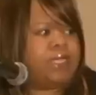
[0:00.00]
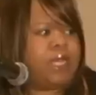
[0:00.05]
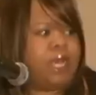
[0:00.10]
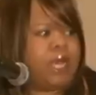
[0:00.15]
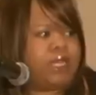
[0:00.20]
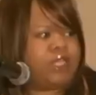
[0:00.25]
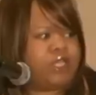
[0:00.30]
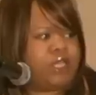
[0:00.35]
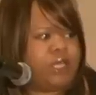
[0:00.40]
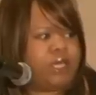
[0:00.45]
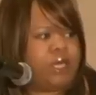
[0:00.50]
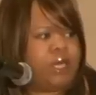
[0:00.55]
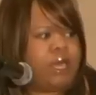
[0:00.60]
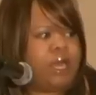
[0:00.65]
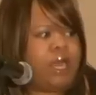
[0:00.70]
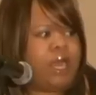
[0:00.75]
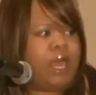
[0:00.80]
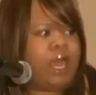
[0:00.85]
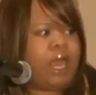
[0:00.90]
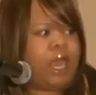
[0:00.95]
touch it.
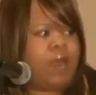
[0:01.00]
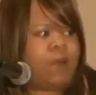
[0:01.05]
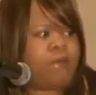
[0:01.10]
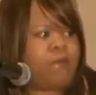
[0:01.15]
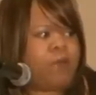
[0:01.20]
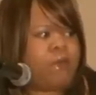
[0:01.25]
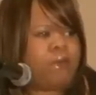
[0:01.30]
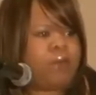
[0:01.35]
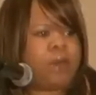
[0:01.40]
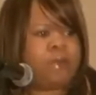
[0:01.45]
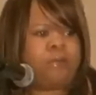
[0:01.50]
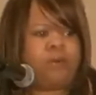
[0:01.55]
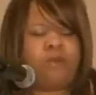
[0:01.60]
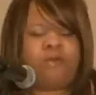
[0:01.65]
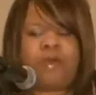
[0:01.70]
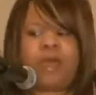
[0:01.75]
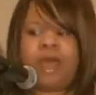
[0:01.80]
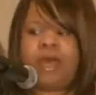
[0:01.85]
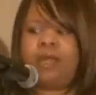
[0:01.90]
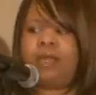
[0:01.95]
Everyone
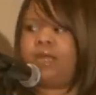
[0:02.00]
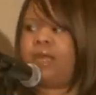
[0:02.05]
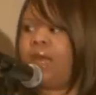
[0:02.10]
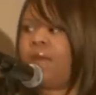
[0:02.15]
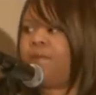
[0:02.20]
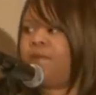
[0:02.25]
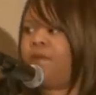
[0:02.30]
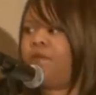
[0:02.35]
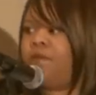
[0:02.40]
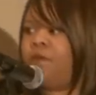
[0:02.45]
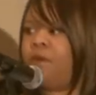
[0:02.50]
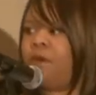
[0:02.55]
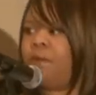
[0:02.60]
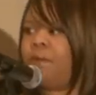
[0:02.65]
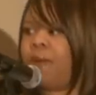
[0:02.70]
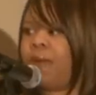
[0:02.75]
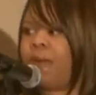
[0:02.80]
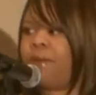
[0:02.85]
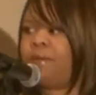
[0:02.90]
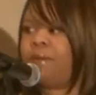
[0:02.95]
provided cover for
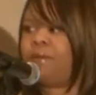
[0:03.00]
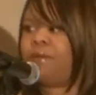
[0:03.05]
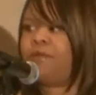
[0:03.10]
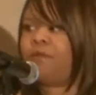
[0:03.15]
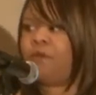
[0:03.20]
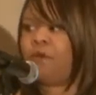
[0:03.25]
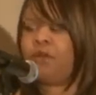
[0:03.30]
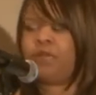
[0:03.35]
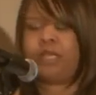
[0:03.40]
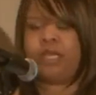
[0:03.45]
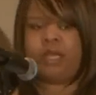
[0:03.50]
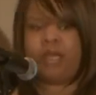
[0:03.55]
Obama before the